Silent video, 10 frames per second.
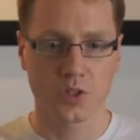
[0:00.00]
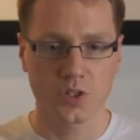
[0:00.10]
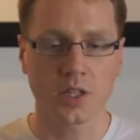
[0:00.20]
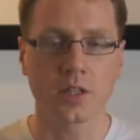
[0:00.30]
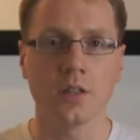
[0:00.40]

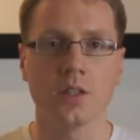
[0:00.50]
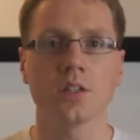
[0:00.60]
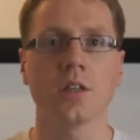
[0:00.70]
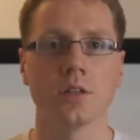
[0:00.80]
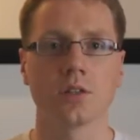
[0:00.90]
selling
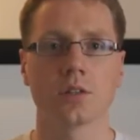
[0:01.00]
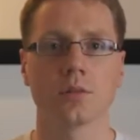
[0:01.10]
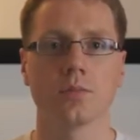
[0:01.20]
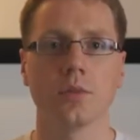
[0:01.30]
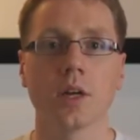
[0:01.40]
these
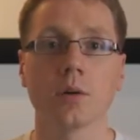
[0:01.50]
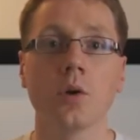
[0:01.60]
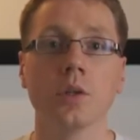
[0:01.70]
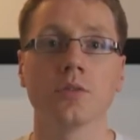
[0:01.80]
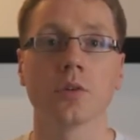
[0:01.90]
things. They're
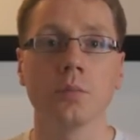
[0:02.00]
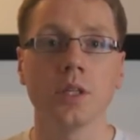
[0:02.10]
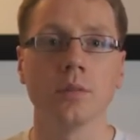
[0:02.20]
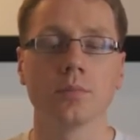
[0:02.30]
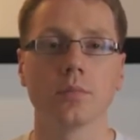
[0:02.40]
only for
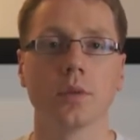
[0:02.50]
me.